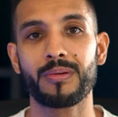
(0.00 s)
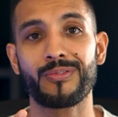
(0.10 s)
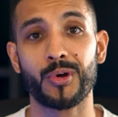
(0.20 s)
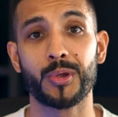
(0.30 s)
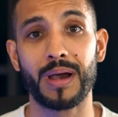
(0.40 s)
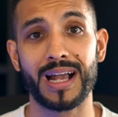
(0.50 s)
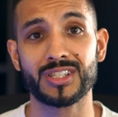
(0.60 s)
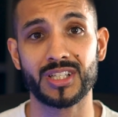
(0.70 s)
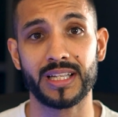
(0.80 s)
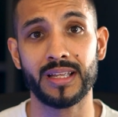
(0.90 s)
before you
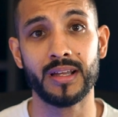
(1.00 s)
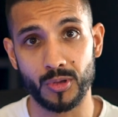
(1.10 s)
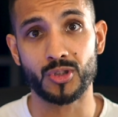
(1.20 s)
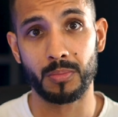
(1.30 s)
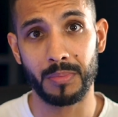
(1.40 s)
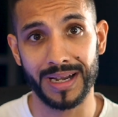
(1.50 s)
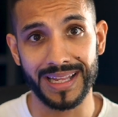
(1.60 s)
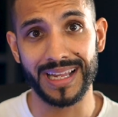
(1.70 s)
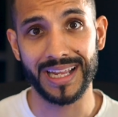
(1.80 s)
actually put some money